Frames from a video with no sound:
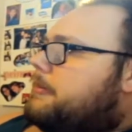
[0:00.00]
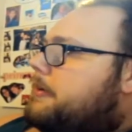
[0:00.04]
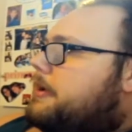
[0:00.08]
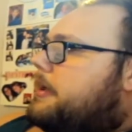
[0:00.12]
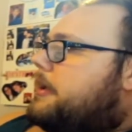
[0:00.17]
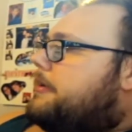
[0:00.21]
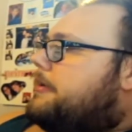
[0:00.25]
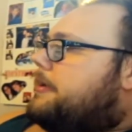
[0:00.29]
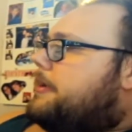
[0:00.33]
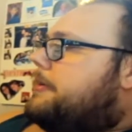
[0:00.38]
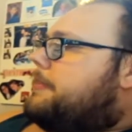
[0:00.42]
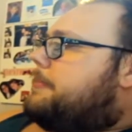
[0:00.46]
But
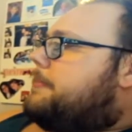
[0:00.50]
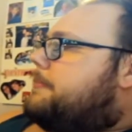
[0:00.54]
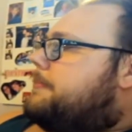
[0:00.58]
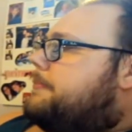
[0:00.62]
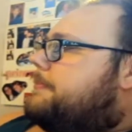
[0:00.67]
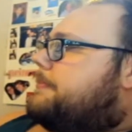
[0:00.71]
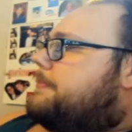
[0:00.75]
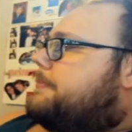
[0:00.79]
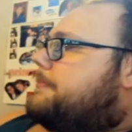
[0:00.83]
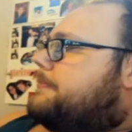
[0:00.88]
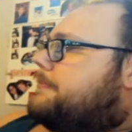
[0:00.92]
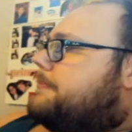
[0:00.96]
anyway,
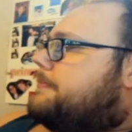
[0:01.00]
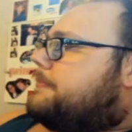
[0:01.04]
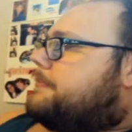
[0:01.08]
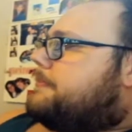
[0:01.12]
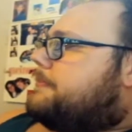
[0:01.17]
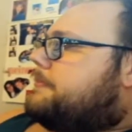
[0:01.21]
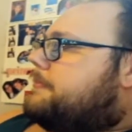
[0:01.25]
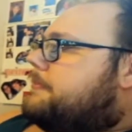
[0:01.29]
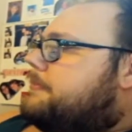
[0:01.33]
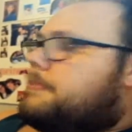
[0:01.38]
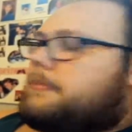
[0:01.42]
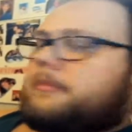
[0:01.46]

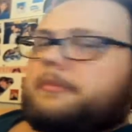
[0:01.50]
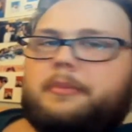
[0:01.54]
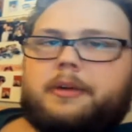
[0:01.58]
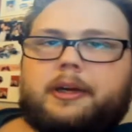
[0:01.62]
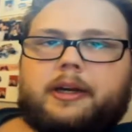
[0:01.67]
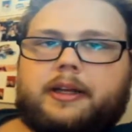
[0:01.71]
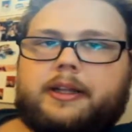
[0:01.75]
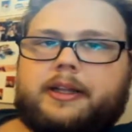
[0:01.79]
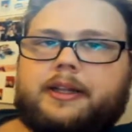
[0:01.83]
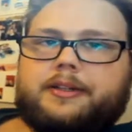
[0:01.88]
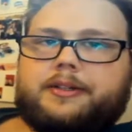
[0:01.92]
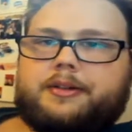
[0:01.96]

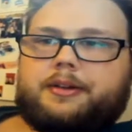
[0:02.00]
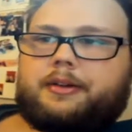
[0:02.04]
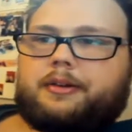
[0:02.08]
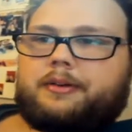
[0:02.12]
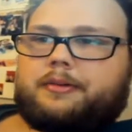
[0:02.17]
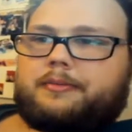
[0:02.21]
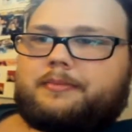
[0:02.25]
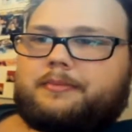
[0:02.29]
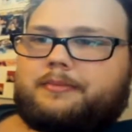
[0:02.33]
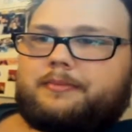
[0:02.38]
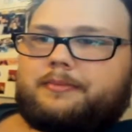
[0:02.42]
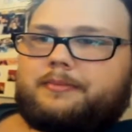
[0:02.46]
yeah, that's
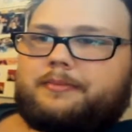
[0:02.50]
all.